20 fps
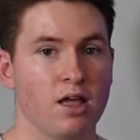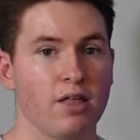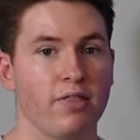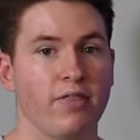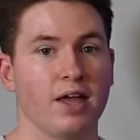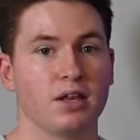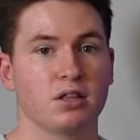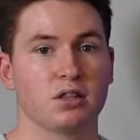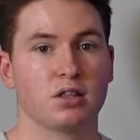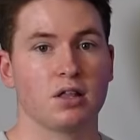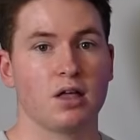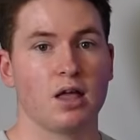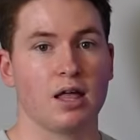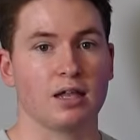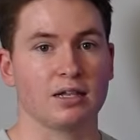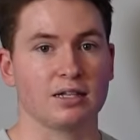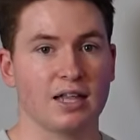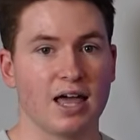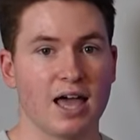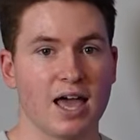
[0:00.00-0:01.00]
That's
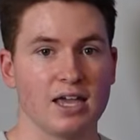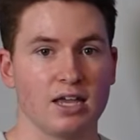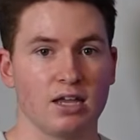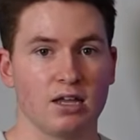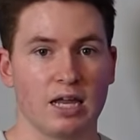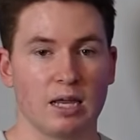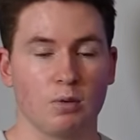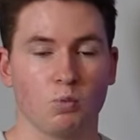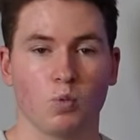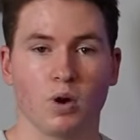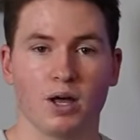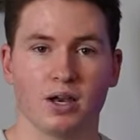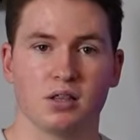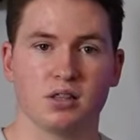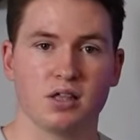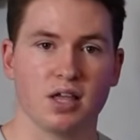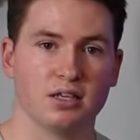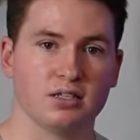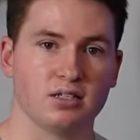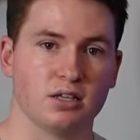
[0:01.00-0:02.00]
layered in one
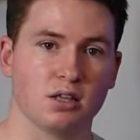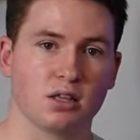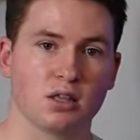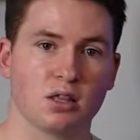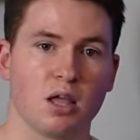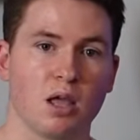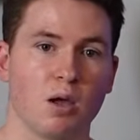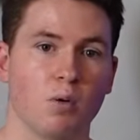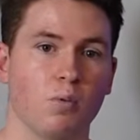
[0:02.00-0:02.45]
sentence.